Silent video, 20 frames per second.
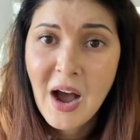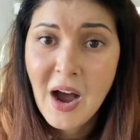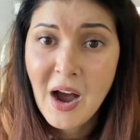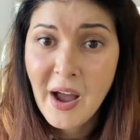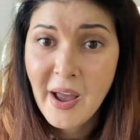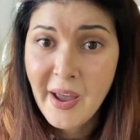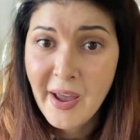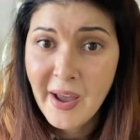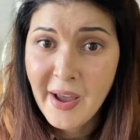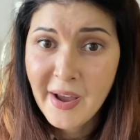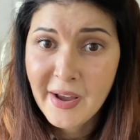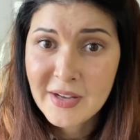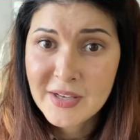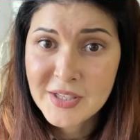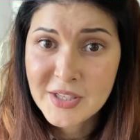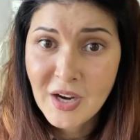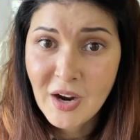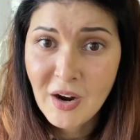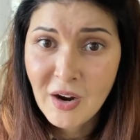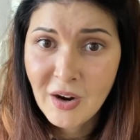
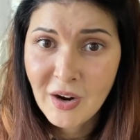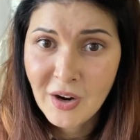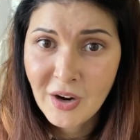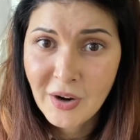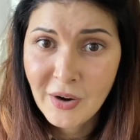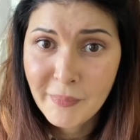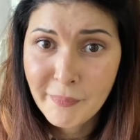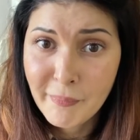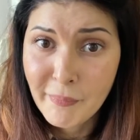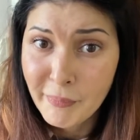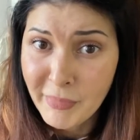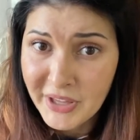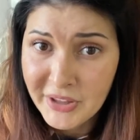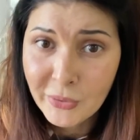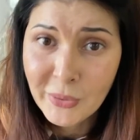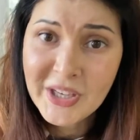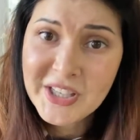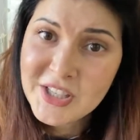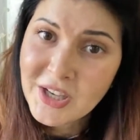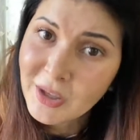And by the
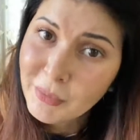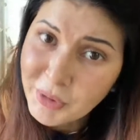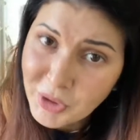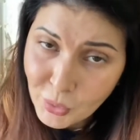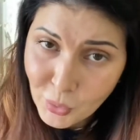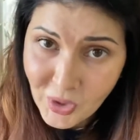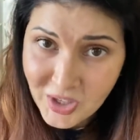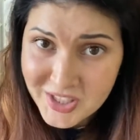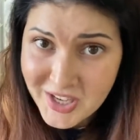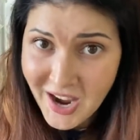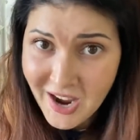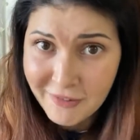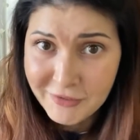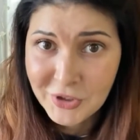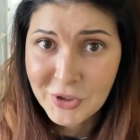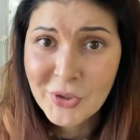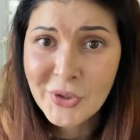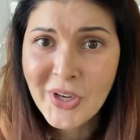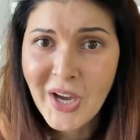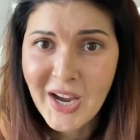way, tell me, what have
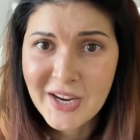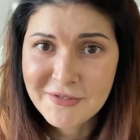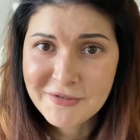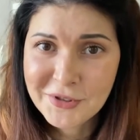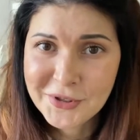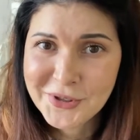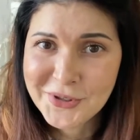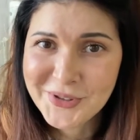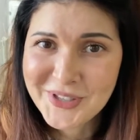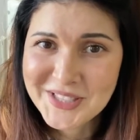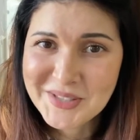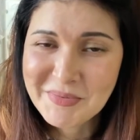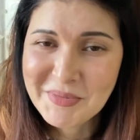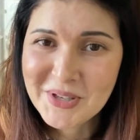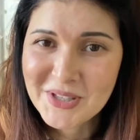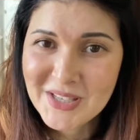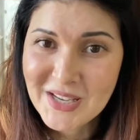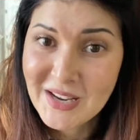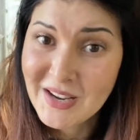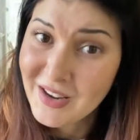you got for
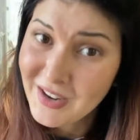Christmas?